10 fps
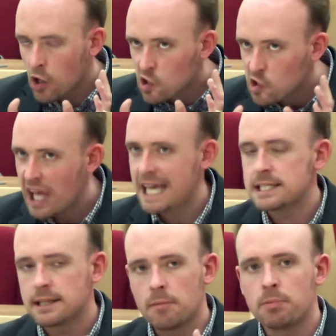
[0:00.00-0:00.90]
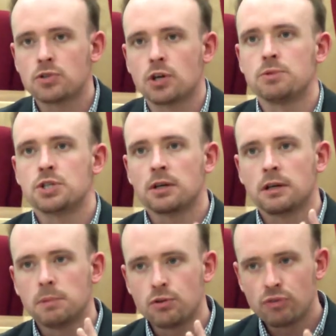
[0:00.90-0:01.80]
unless that presumption
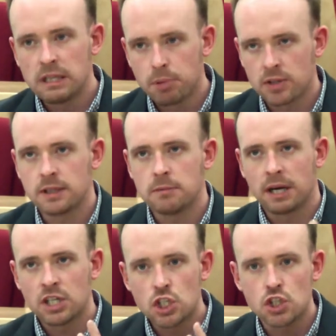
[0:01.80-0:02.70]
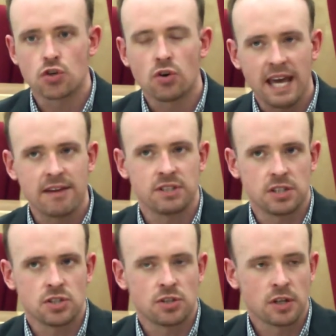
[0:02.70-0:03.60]
can be rebutted by strong
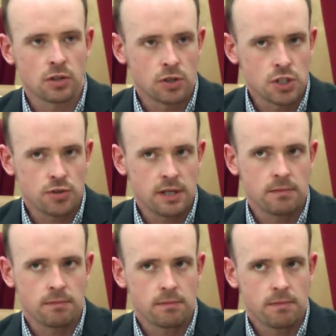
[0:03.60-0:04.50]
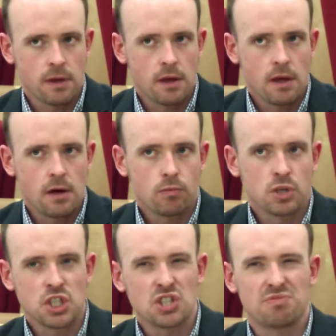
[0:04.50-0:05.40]
evidence to the contrary,
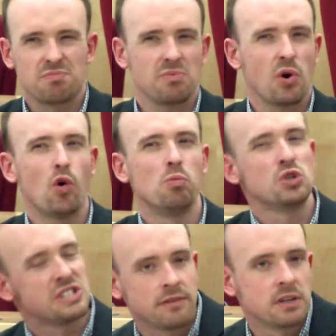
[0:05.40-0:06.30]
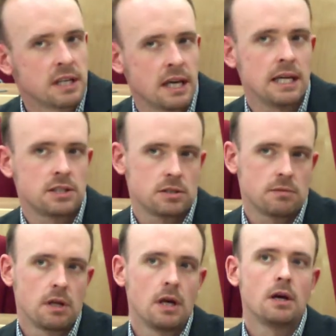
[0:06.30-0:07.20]
which is almost never the case.
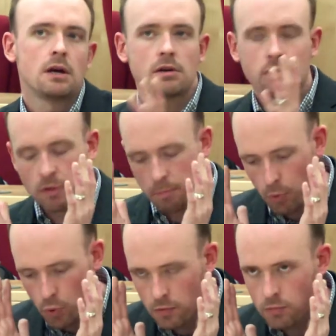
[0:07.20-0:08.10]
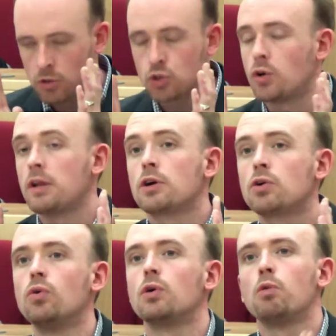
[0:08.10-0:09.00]
The board, sorry, the
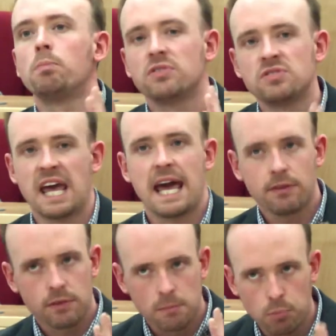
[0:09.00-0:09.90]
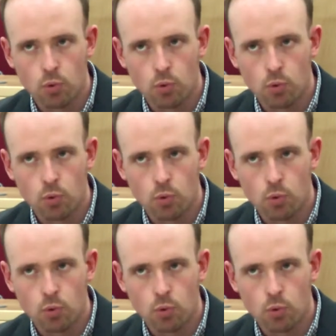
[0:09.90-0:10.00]
court will protect the